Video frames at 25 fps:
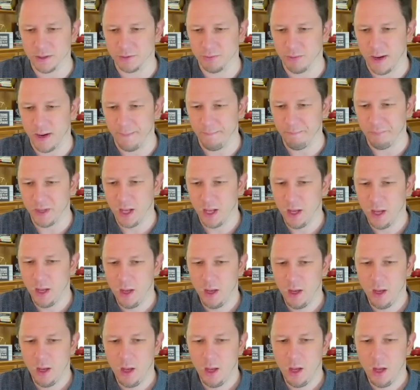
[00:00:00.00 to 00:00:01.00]
right?
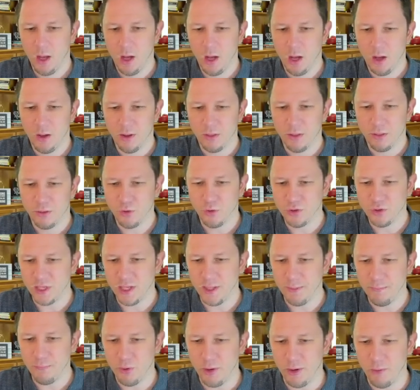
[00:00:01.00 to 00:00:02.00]

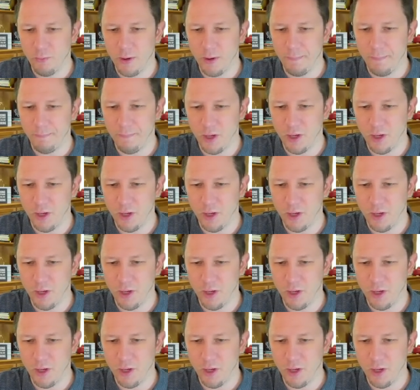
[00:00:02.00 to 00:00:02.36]
13.1